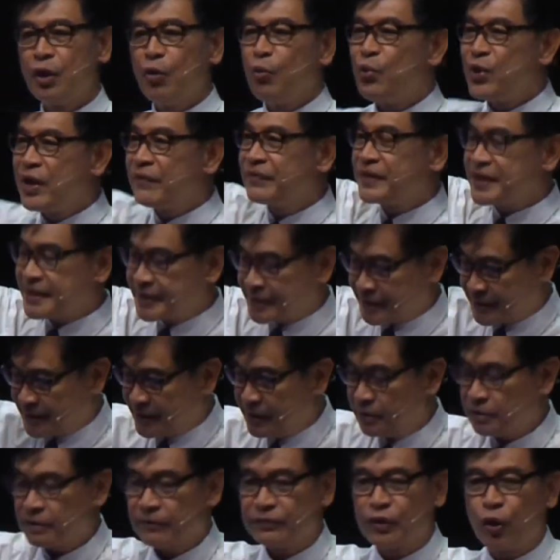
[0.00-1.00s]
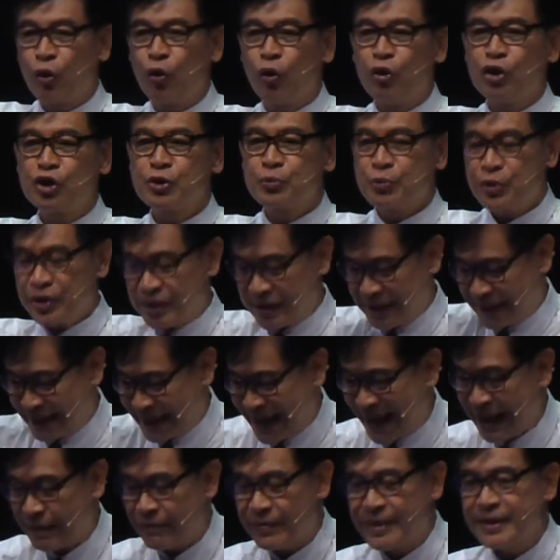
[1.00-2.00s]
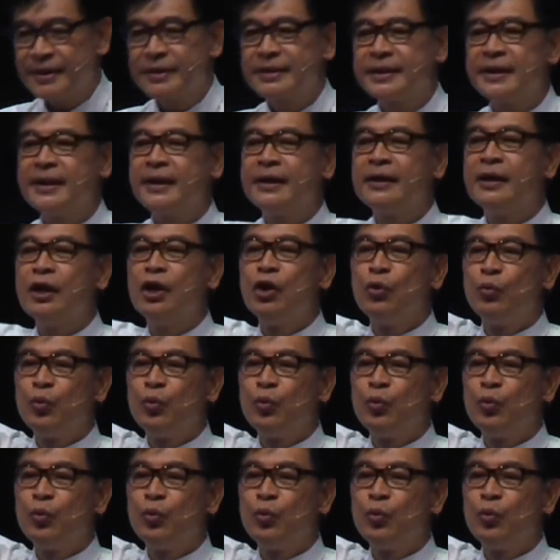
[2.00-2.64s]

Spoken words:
We have the seal of the Holy Spirit guaranteeing